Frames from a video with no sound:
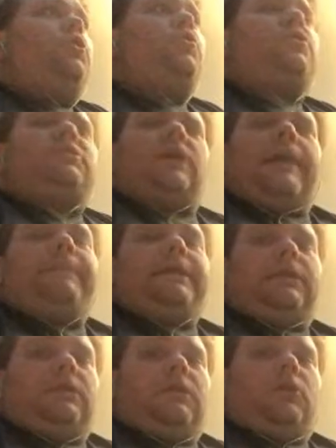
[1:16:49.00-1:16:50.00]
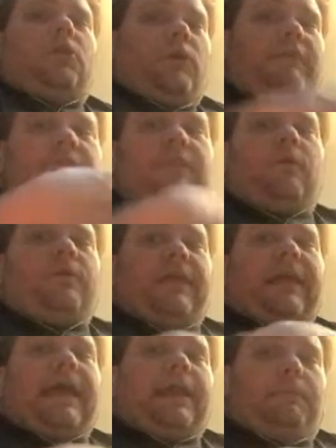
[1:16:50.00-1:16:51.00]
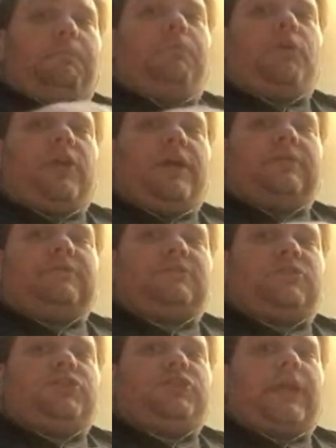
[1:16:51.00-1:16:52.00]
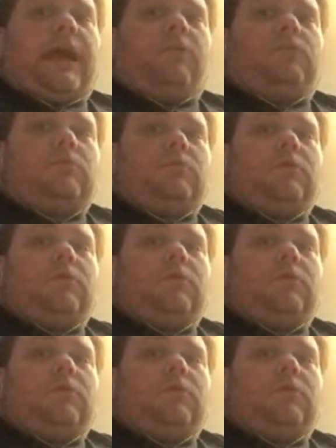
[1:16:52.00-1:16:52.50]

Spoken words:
you could, I mean, you know, even though they kind of burned his shirt out,